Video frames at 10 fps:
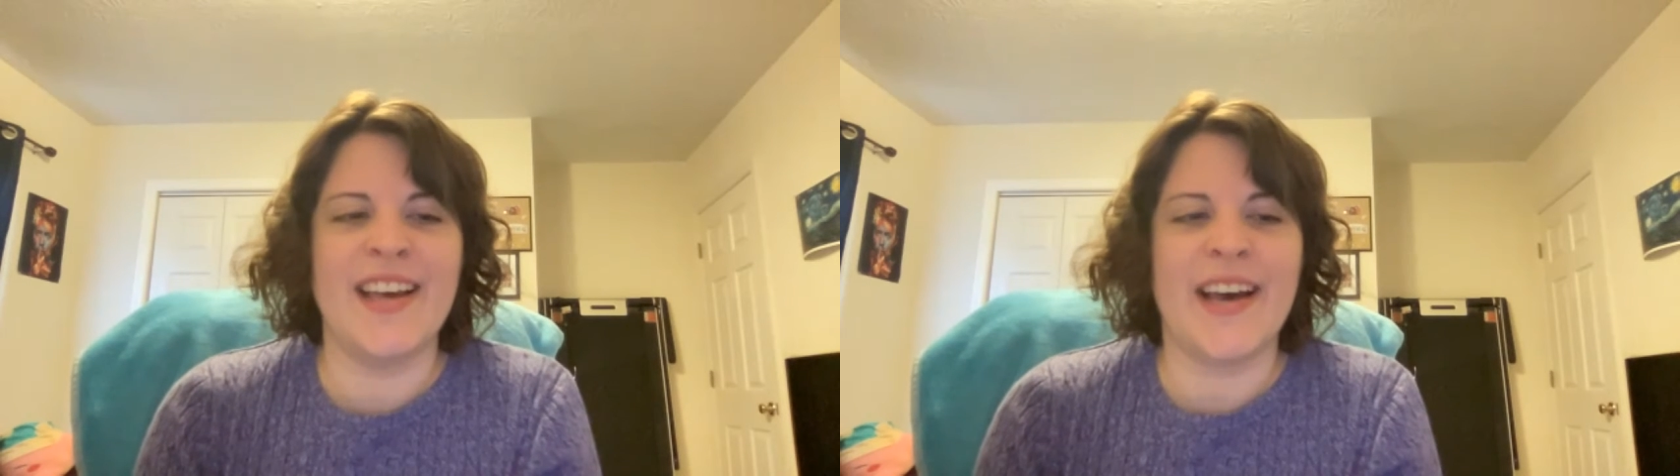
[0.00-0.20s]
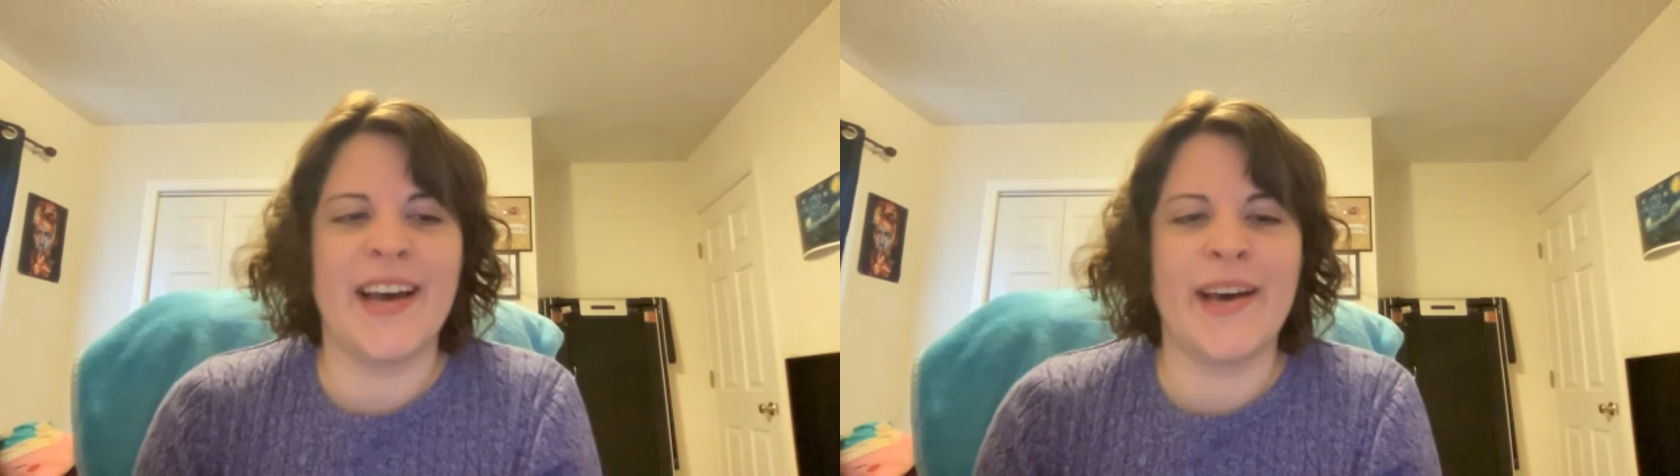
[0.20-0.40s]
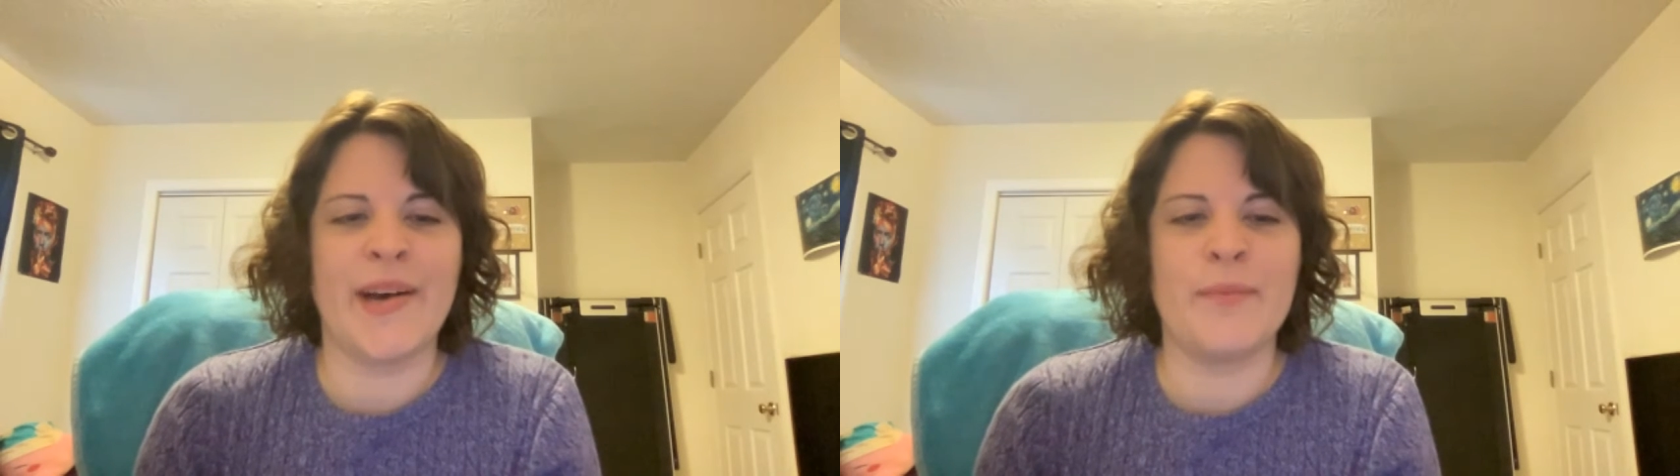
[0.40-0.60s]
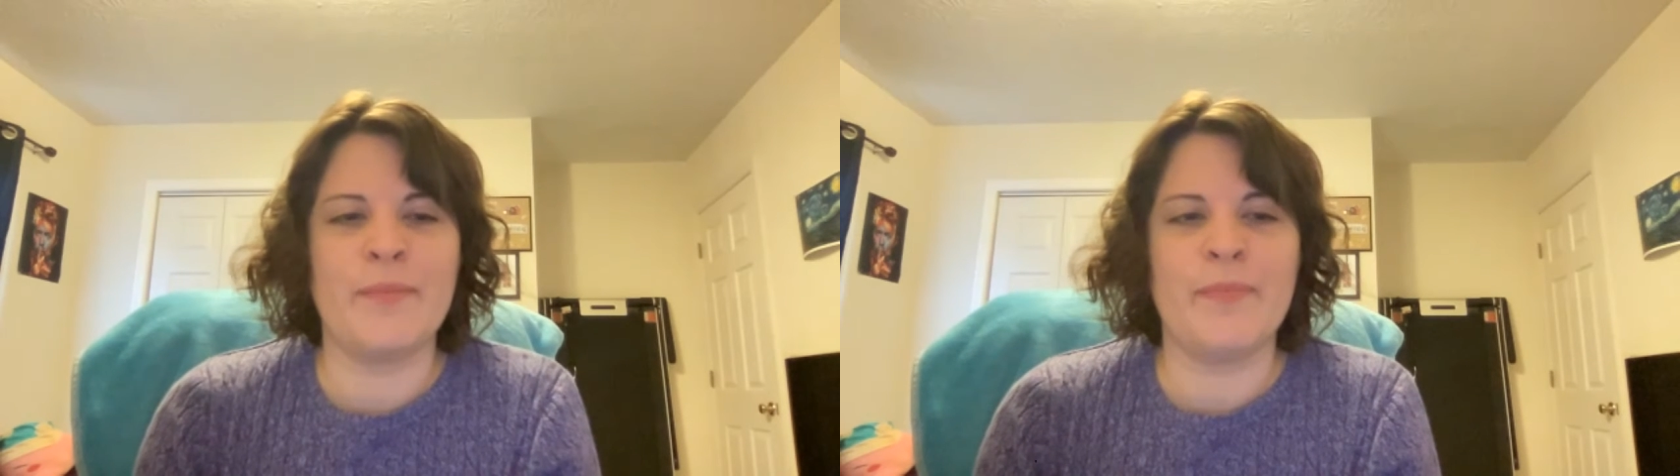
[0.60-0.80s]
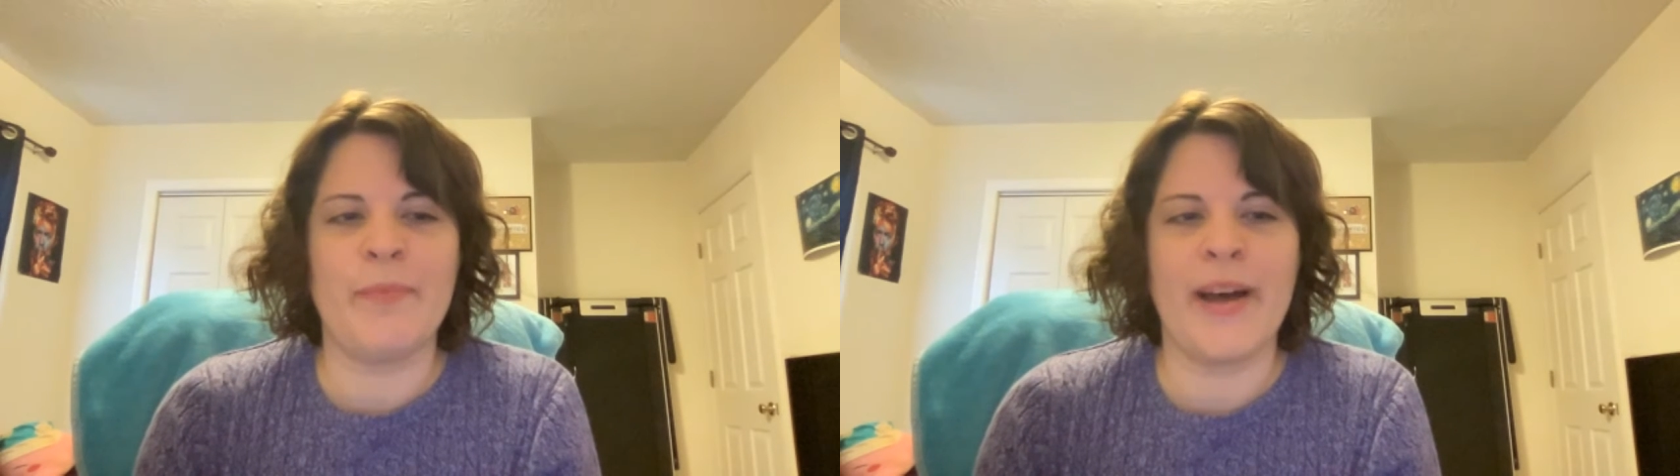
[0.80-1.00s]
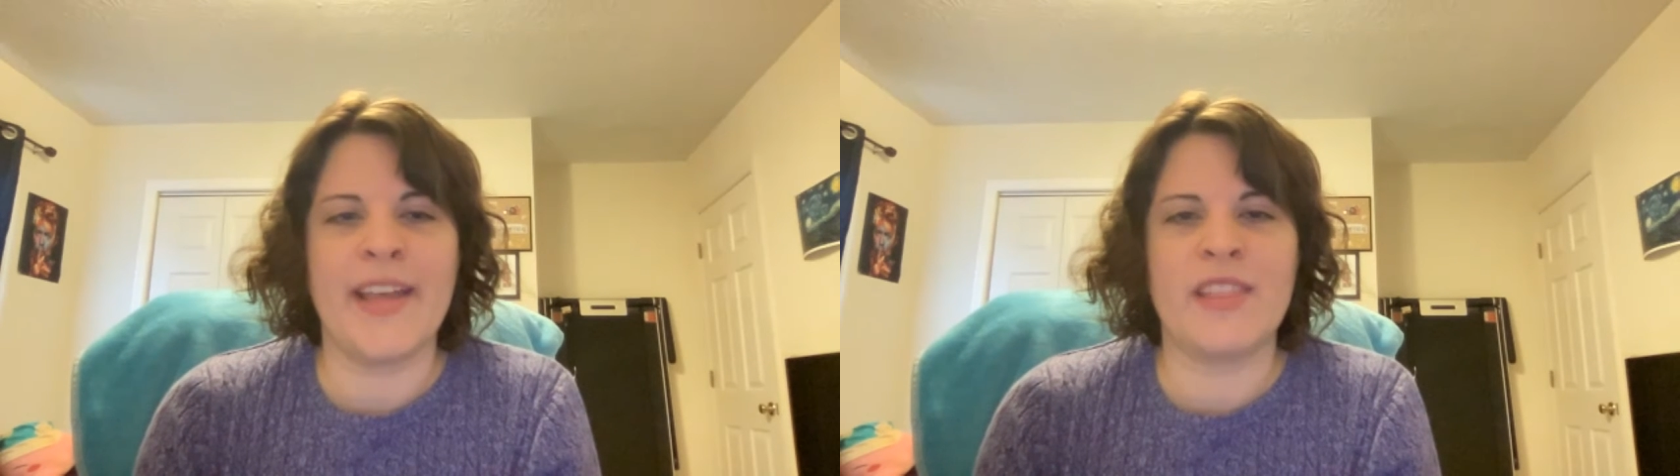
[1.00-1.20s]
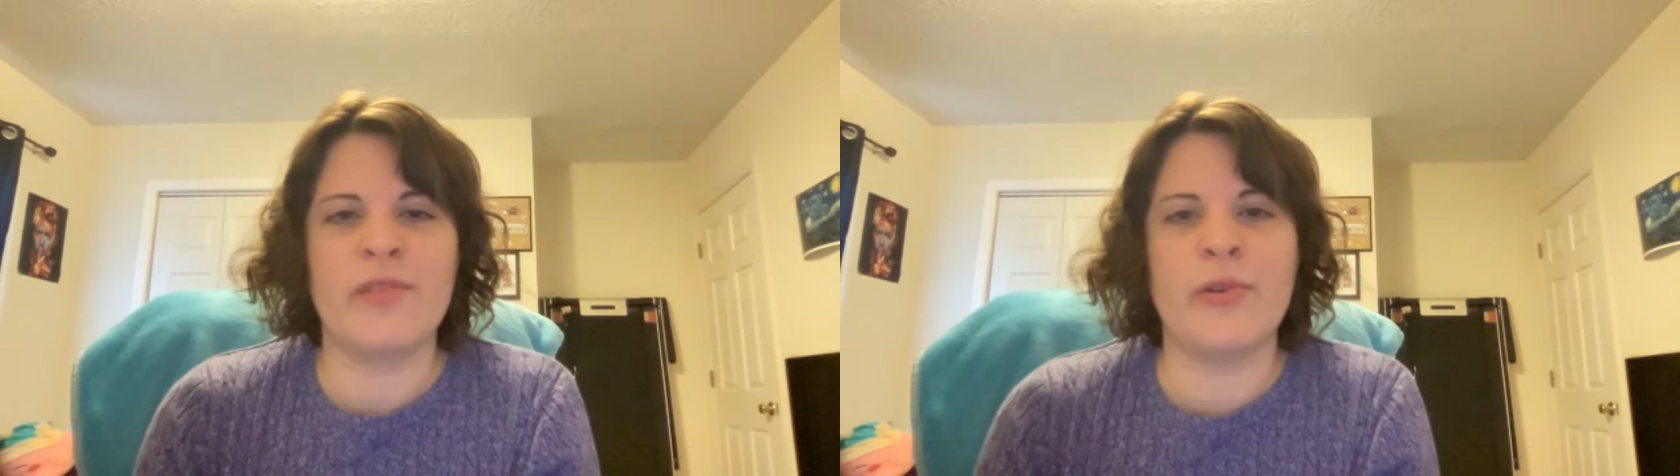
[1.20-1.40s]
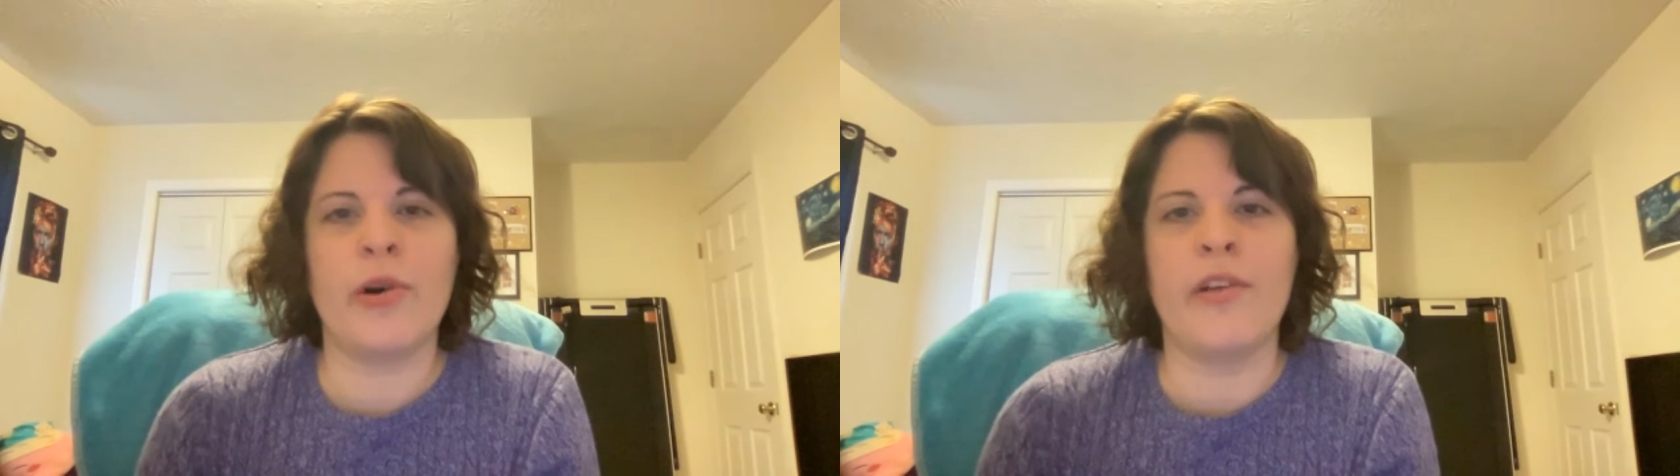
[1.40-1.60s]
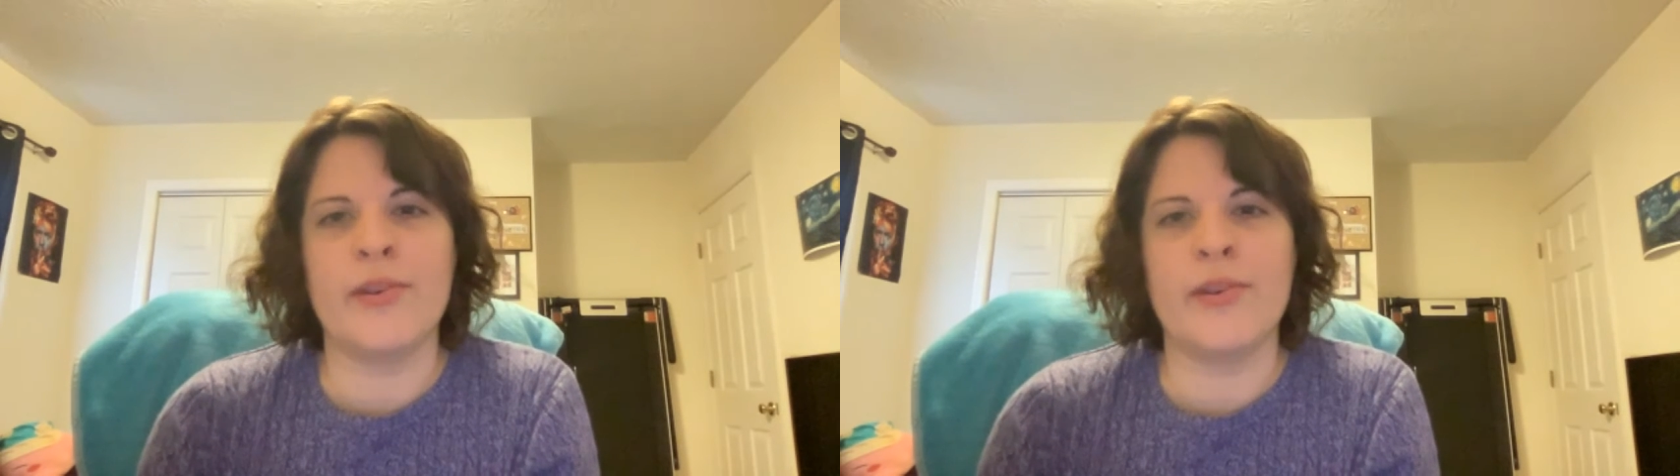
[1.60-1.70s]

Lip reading: But through all